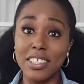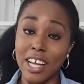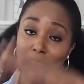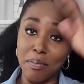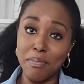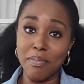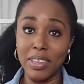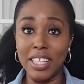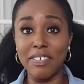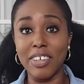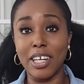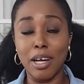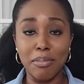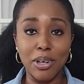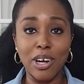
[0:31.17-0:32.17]
I'll leave a
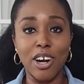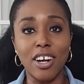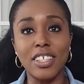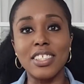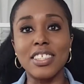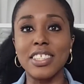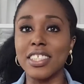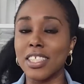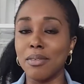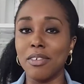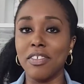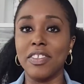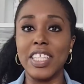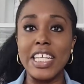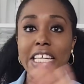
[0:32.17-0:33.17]
couple cards to some
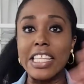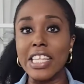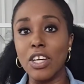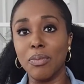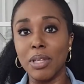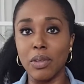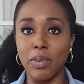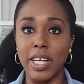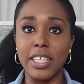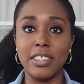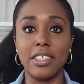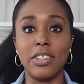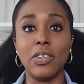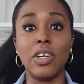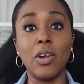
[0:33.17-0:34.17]
of the Ethiopian weddings
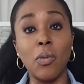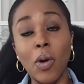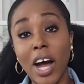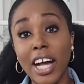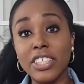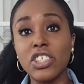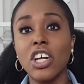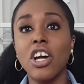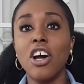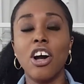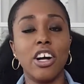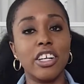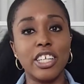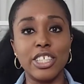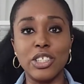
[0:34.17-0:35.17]
that you can watch
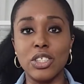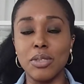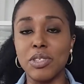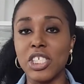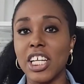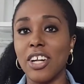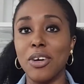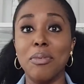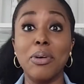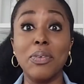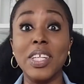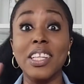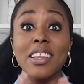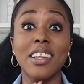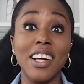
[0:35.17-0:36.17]
on our YouTube channel, but we
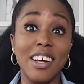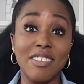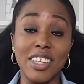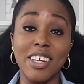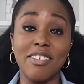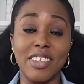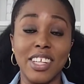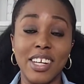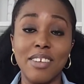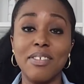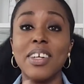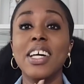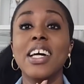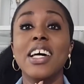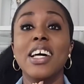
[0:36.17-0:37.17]
love, love, love,
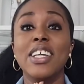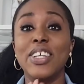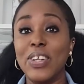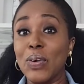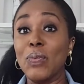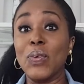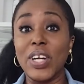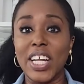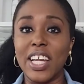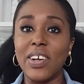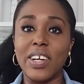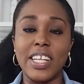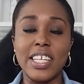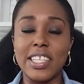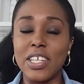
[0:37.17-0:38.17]
you know, working
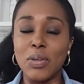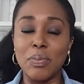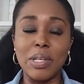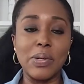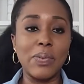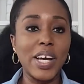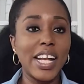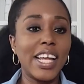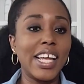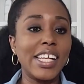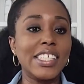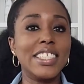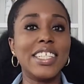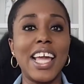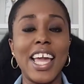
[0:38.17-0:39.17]
on Ethiopian
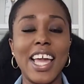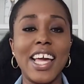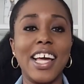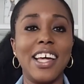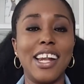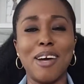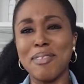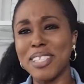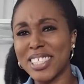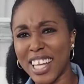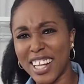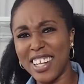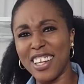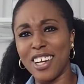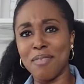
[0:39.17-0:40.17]
weddings, and I'm
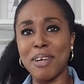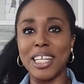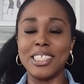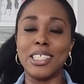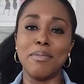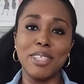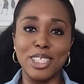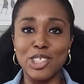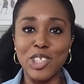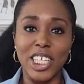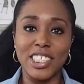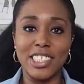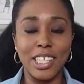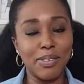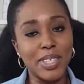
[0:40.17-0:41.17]
excited about some of the
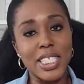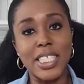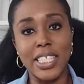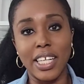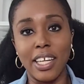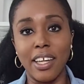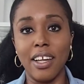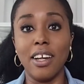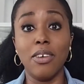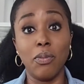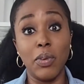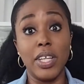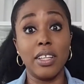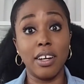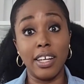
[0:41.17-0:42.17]
trends that we're seeing
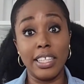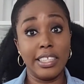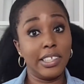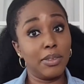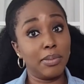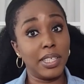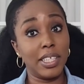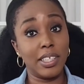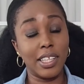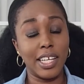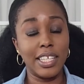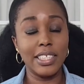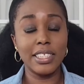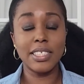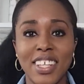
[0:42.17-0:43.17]
with our Ethiopian
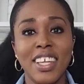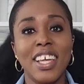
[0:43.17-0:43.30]
clients.